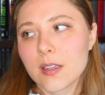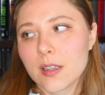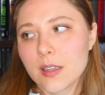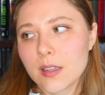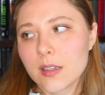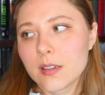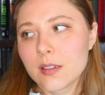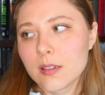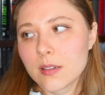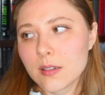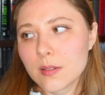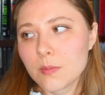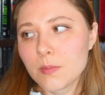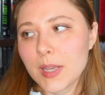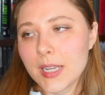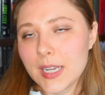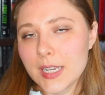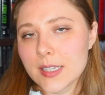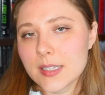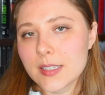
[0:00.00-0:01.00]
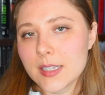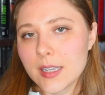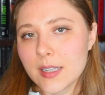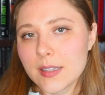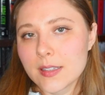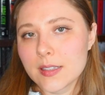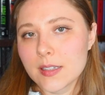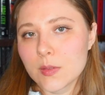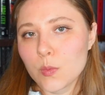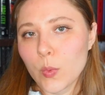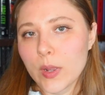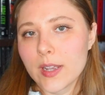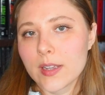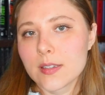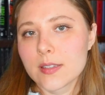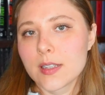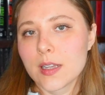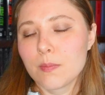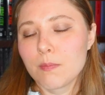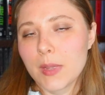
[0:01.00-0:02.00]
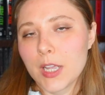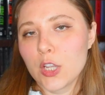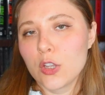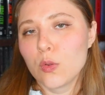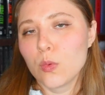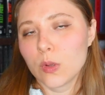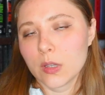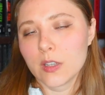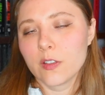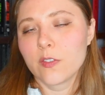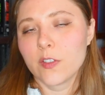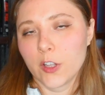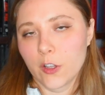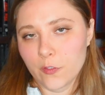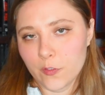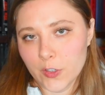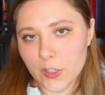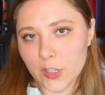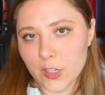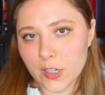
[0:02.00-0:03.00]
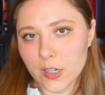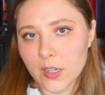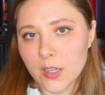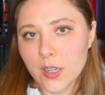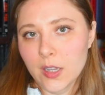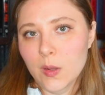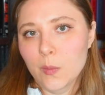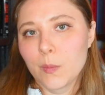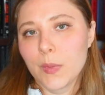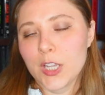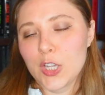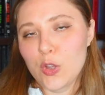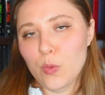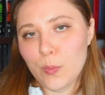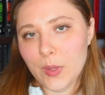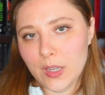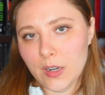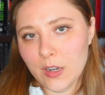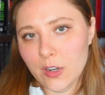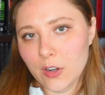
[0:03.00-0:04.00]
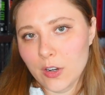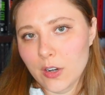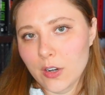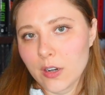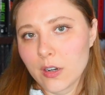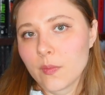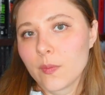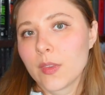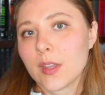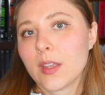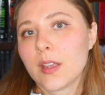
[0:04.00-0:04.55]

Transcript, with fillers: in many scenes in ways that make you really feel for her, make you pity her,